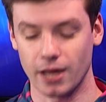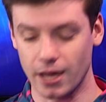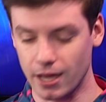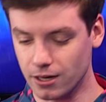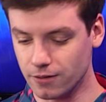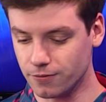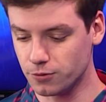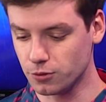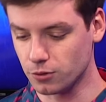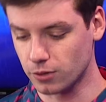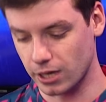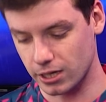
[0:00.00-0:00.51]
And
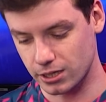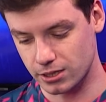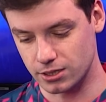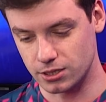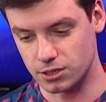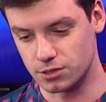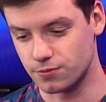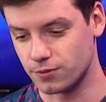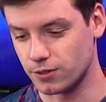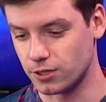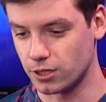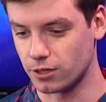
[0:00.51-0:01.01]
if you like
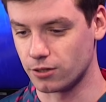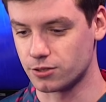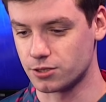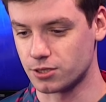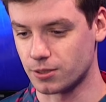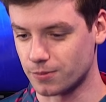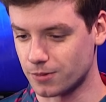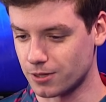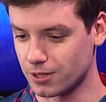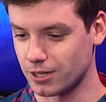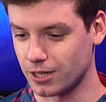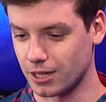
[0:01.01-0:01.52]
these videos,
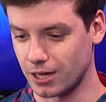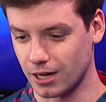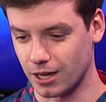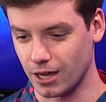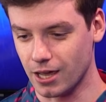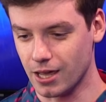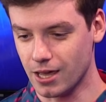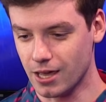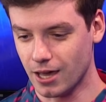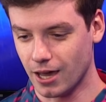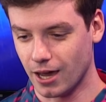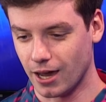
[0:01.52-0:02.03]
something that
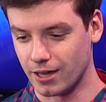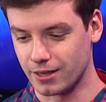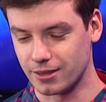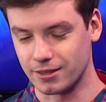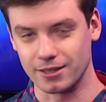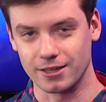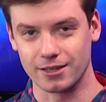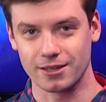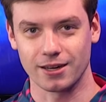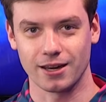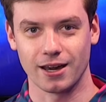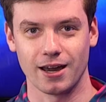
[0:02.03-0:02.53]
I
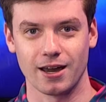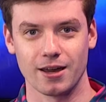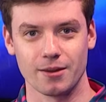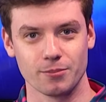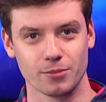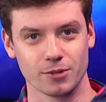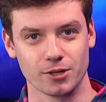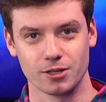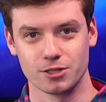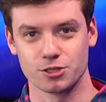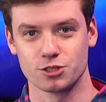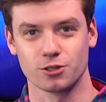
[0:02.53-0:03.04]
think I'm
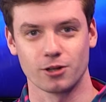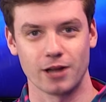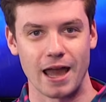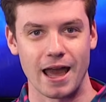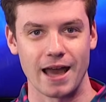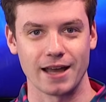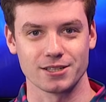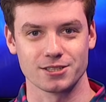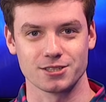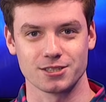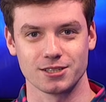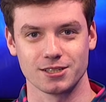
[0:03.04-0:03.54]
going to start
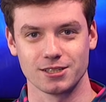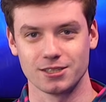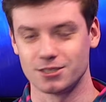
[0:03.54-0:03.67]
asking